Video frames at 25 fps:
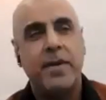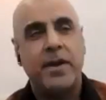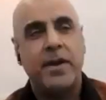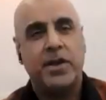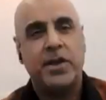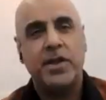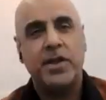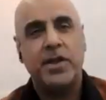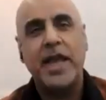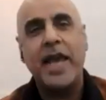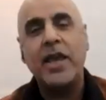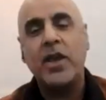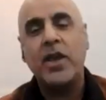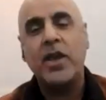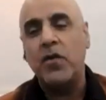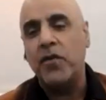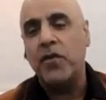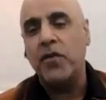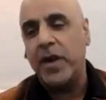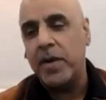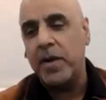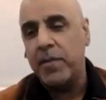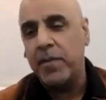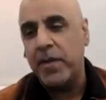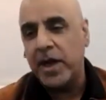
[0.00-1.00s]
very much. Thank you
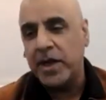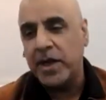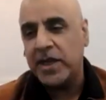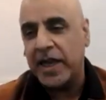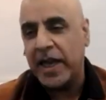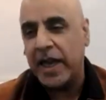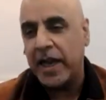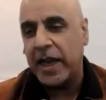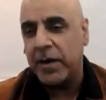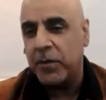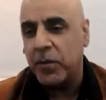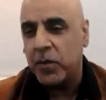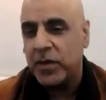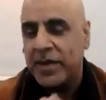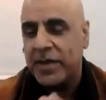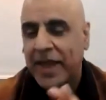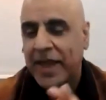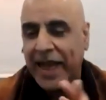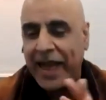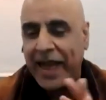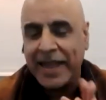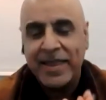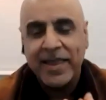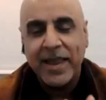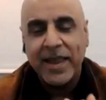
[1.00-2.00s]
very much. And with
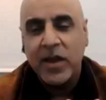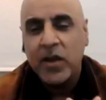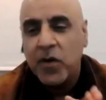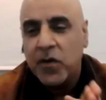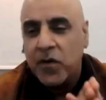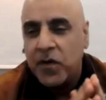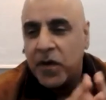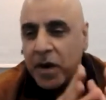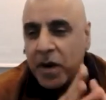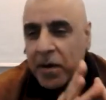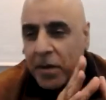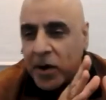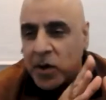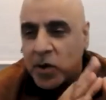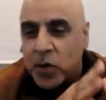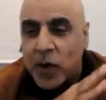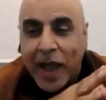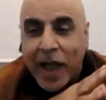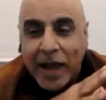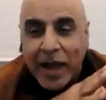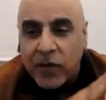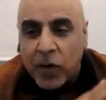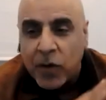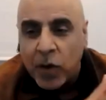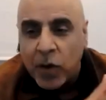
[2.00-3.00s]
that, thank you very much.
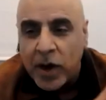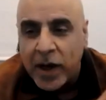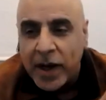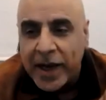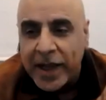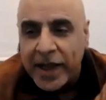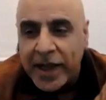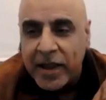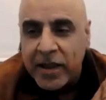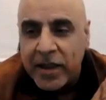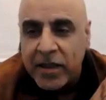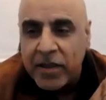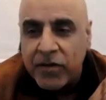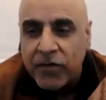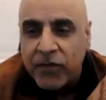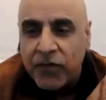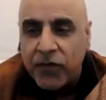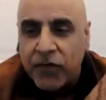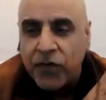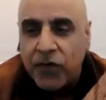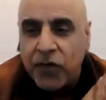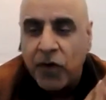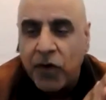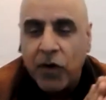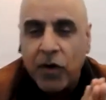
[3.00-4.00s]
We have only
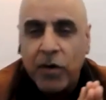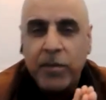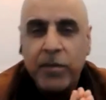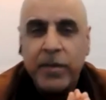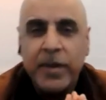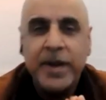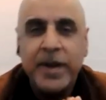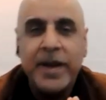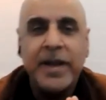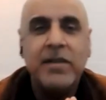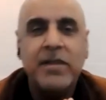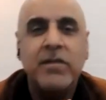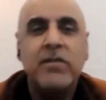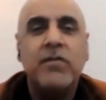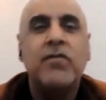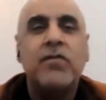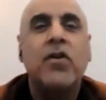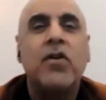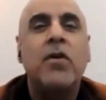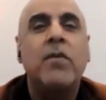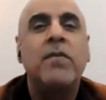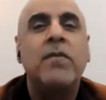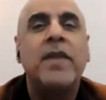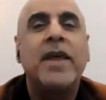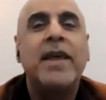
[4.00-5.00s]
4 minutes
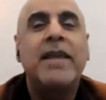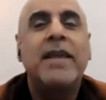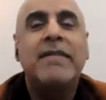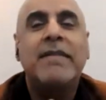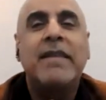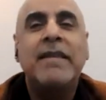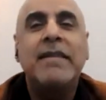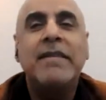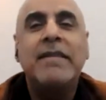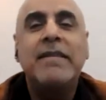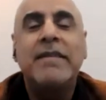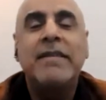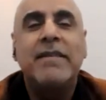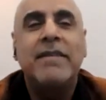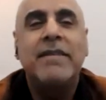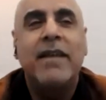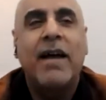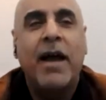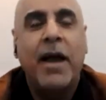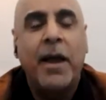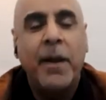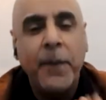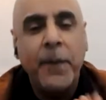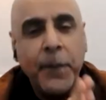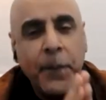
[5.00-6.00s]
from the extended
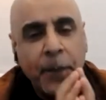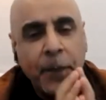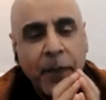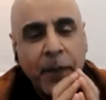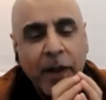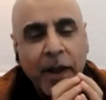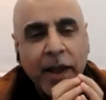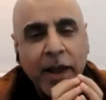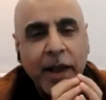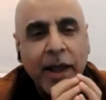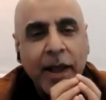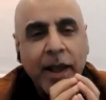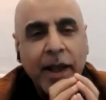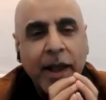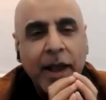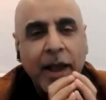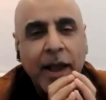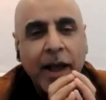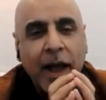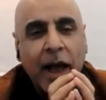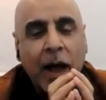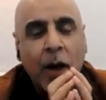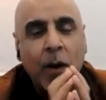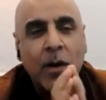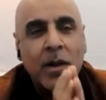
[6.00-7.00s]
time.
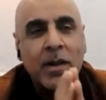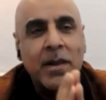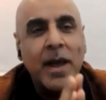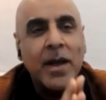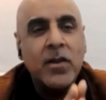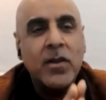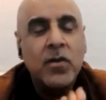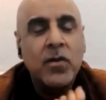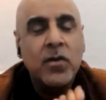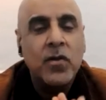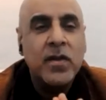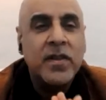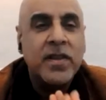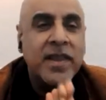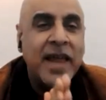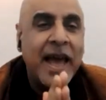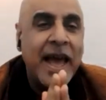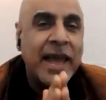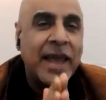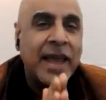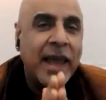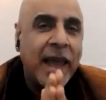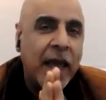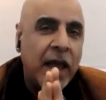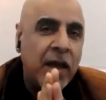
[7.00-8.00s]
I would like to
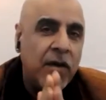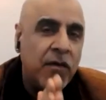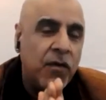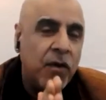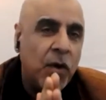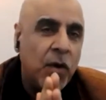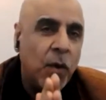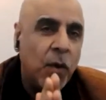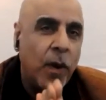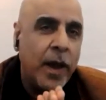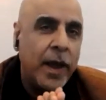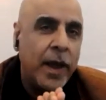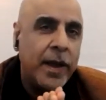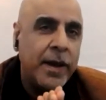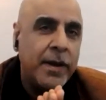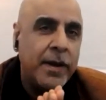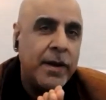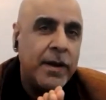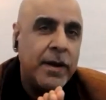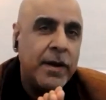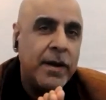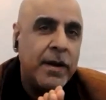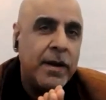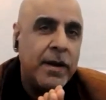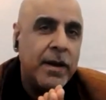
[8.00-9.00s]
thank
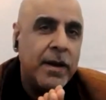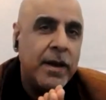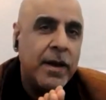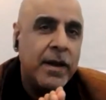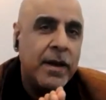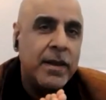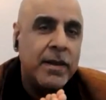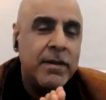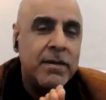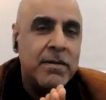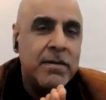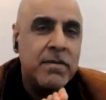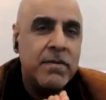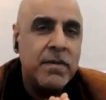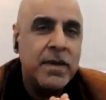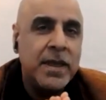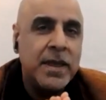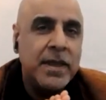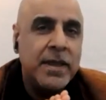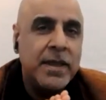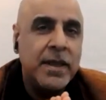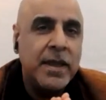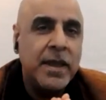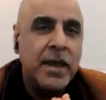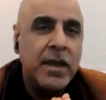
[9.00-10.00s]
everyone in this
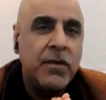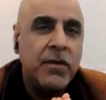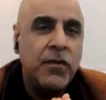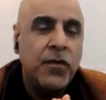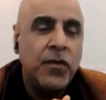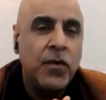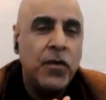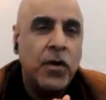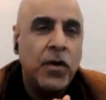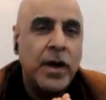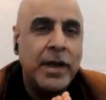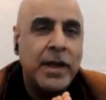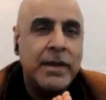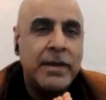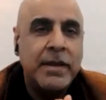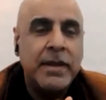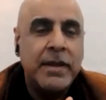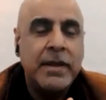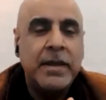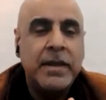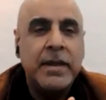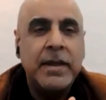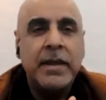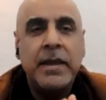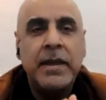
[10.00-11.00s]
meeting for
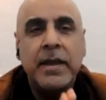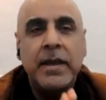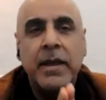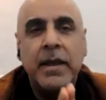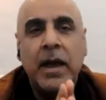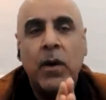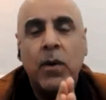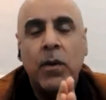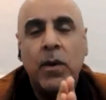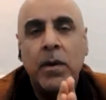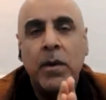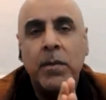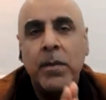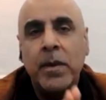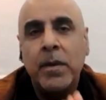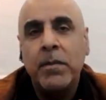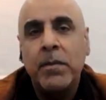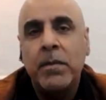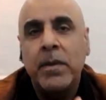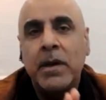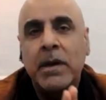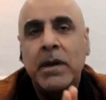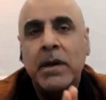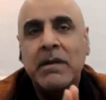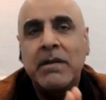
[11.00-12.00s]
attending, our
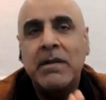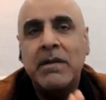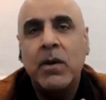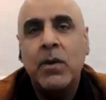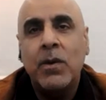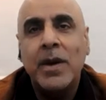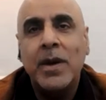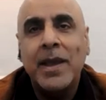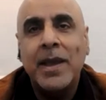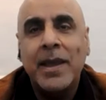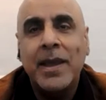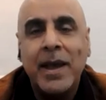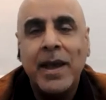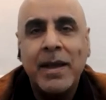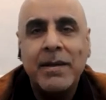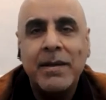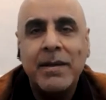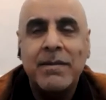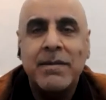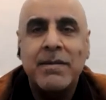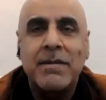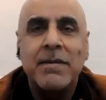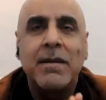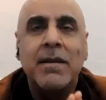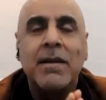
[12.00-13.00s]
members, our
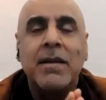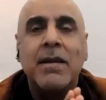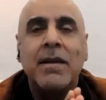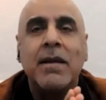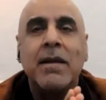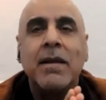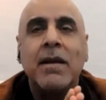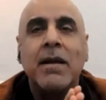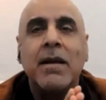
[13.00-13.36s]
guests,